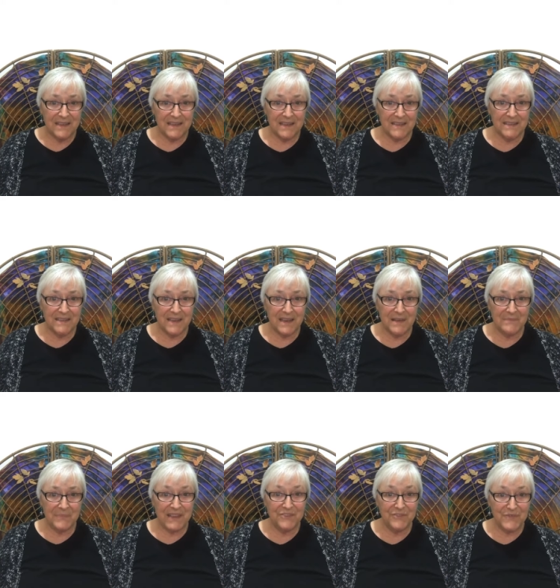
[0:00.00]
and
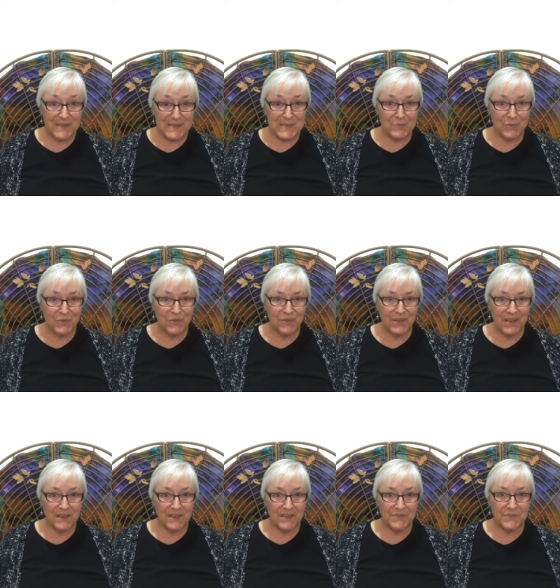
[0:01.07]
invisible
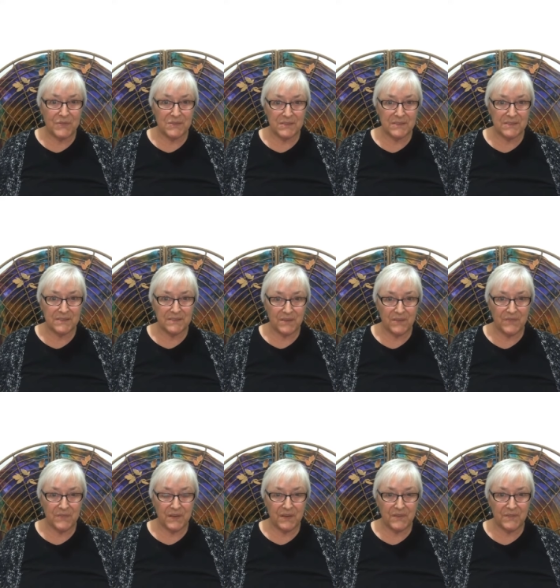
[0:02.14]
forces
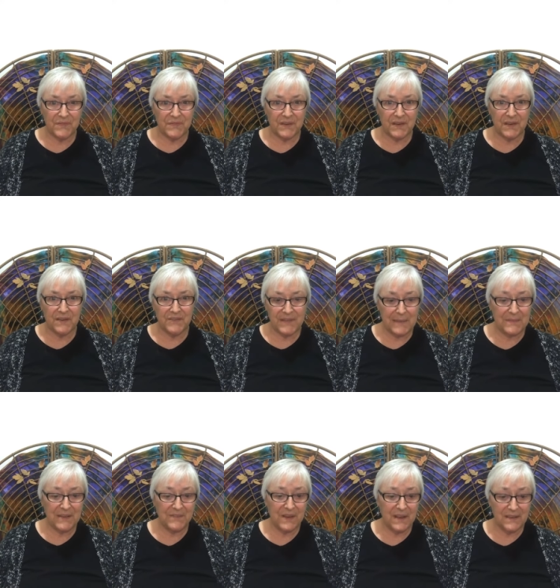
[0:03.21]
of family
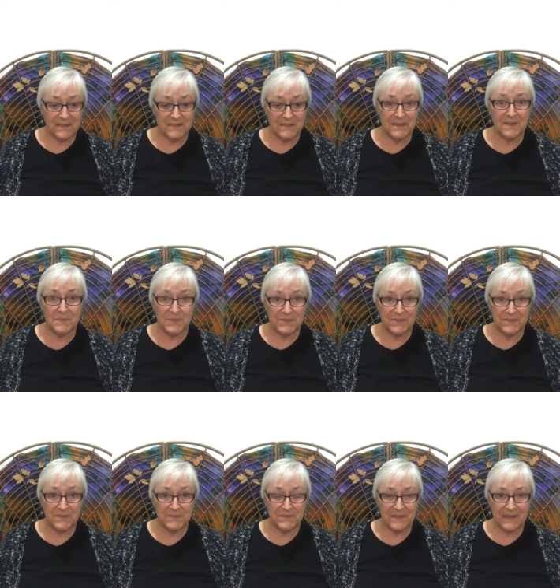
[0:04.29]
violence and
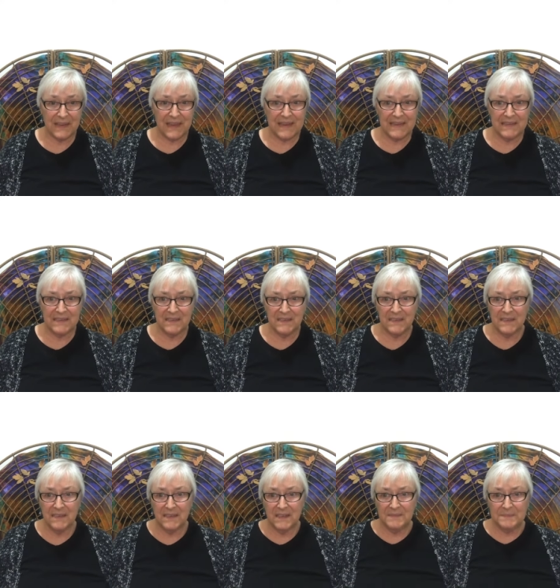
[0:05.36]
abuse, okay?
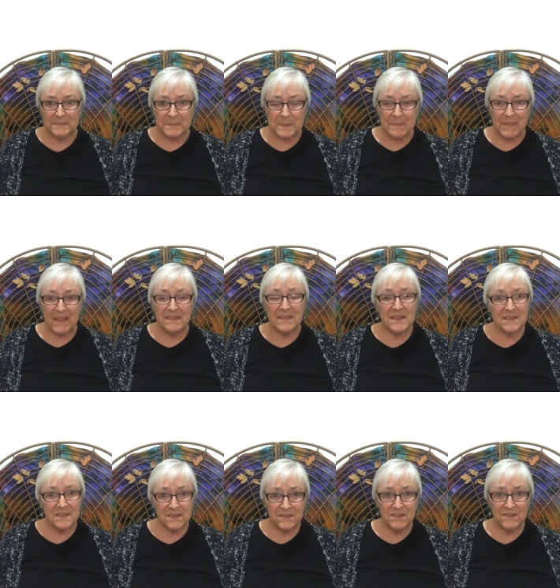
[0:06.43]
This
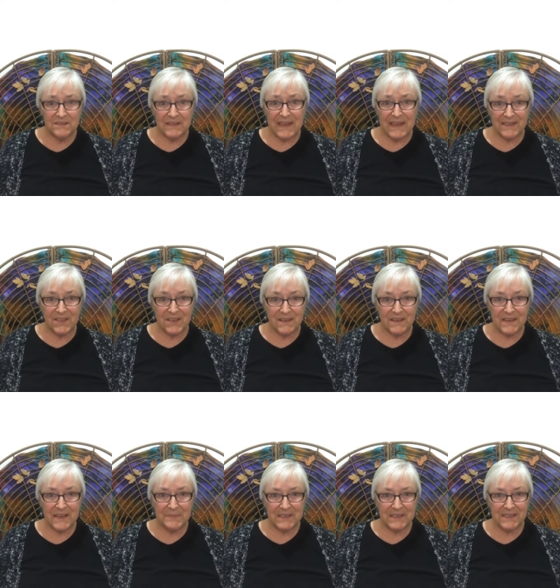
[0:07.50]
is a unique
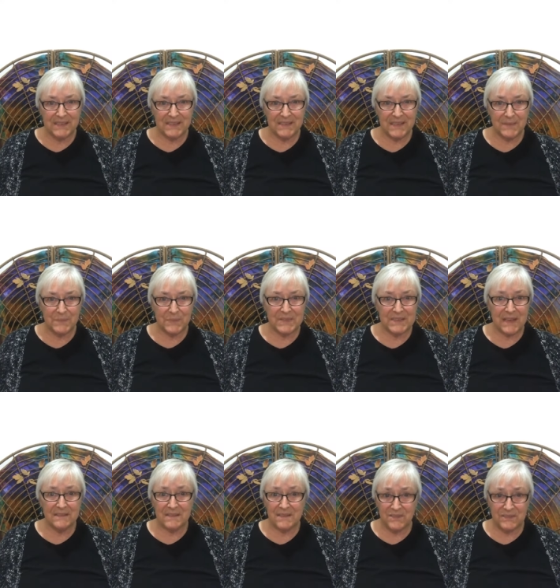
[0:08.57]
time that
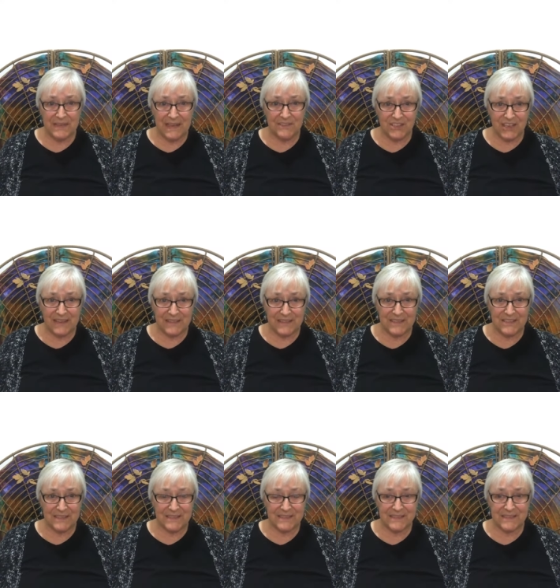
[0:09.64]
presents unique
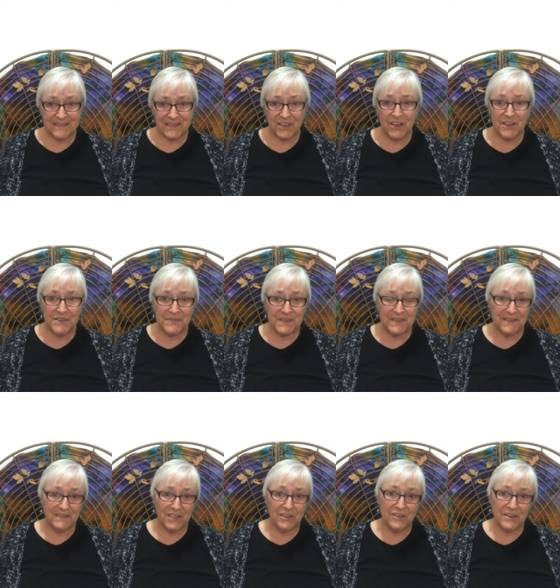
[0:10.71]
challenges. COVID
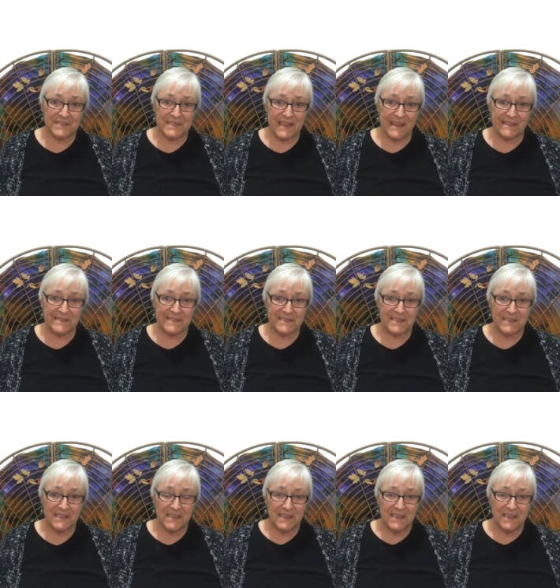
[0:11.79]
and the lockdowns